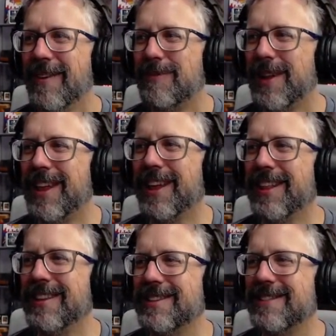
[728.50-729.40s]
But
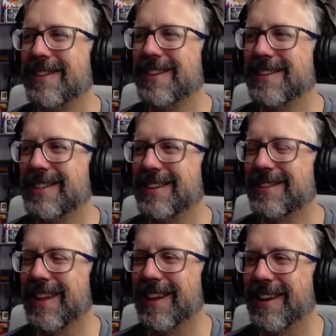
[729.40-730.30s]
this is one of those things
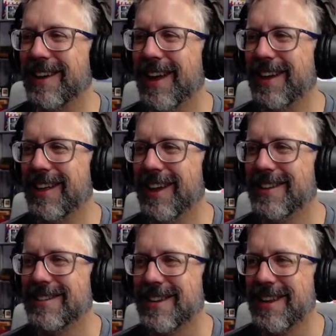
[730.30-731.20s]
like, okay, I
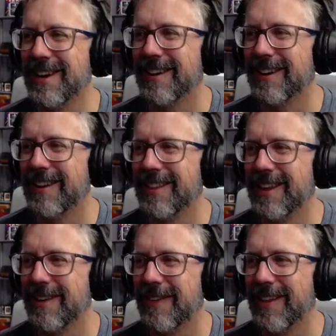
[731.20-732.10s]
cannot sit here and
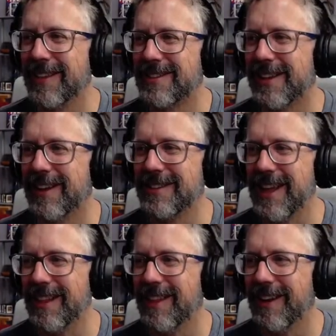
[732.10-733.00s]
think about this all
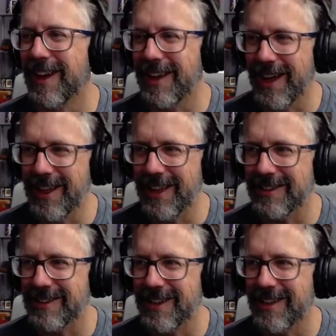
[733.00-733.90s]
day long. I got to get
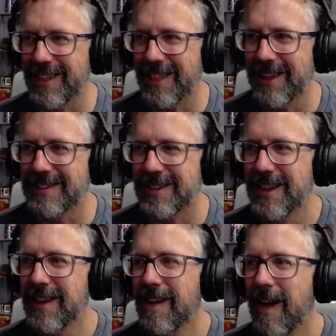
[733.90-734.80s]
to the other things.
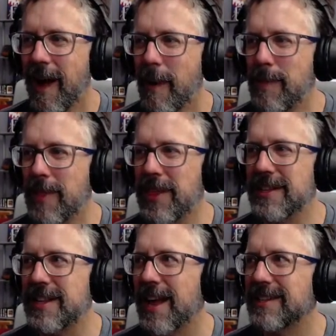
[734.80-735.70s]
But
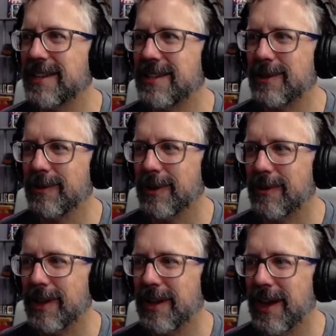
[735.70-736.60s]
these assets do look
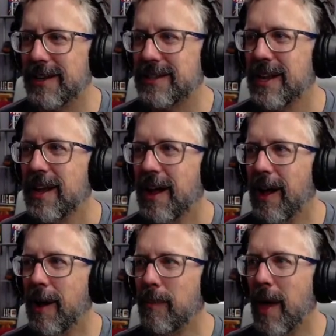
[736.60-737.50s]
really nice.
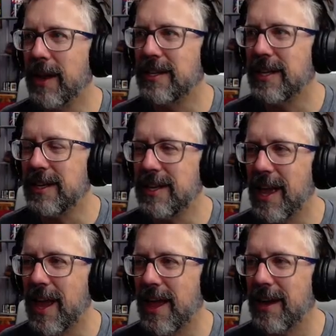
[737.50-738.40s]
I did
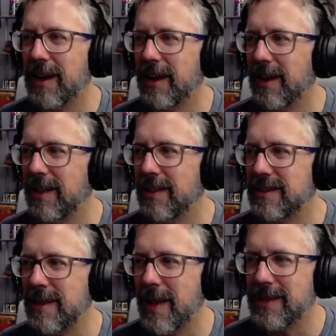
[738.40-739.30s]
get, in the
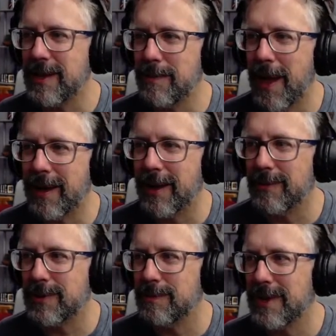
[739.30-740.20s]
same asset pack, I
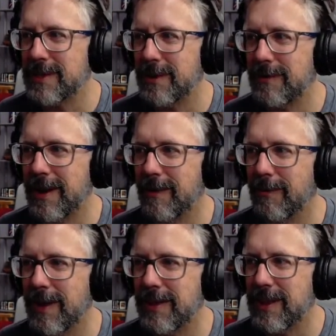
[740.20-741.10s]
was messing around
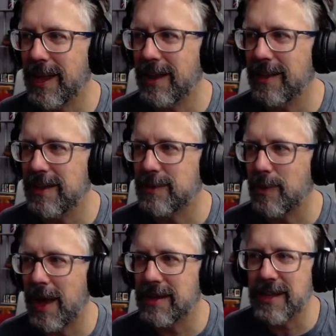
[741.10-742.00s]
with getting these
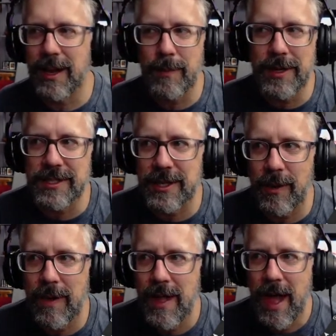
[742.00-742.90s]
grass elements.
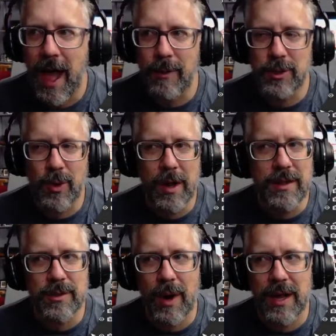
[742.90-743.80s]
So I was trying
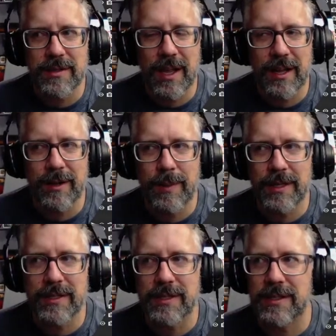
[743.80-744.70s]
these grass
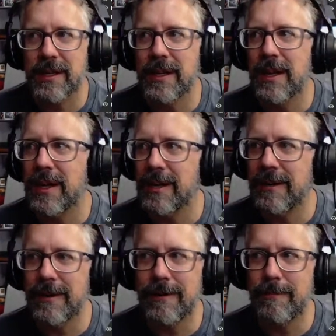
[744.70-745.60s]
elements
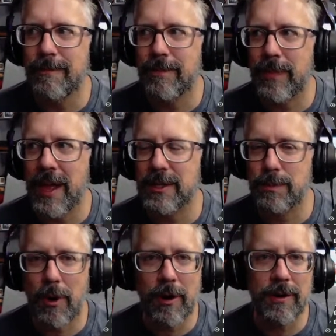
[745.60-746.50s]
as
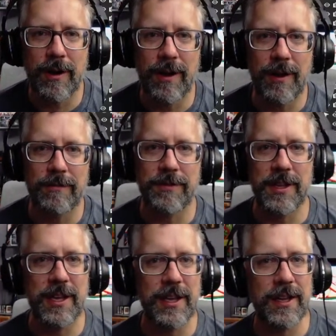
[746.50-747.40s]
part of
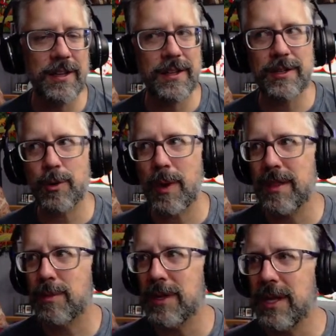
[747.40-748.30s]
the terrain
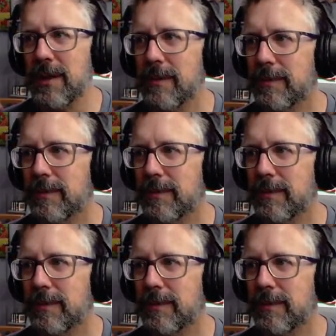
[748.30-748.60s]
3D.